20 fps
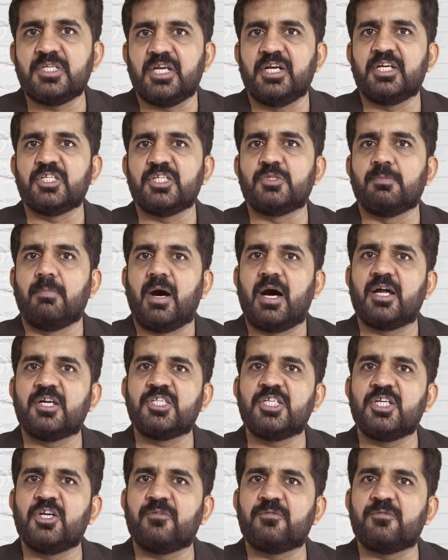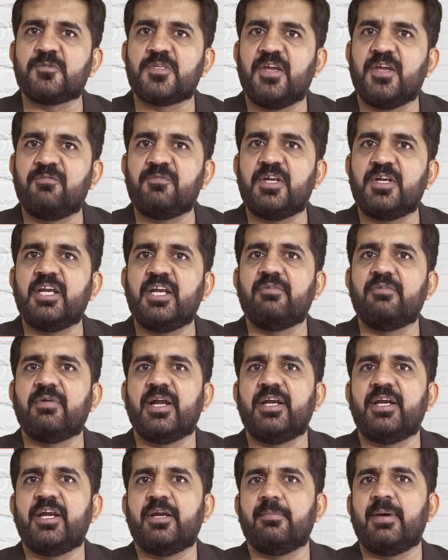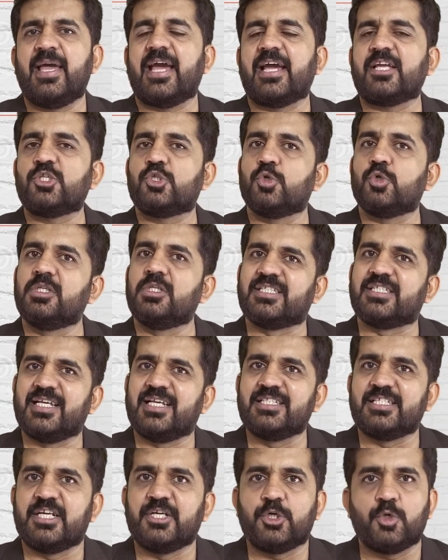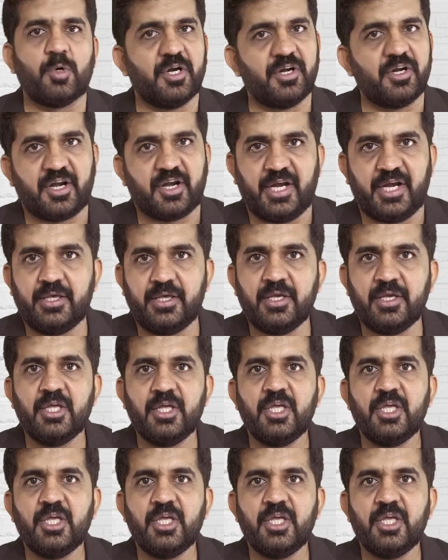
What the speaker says: it is margin of safety divided by actual sales into 100.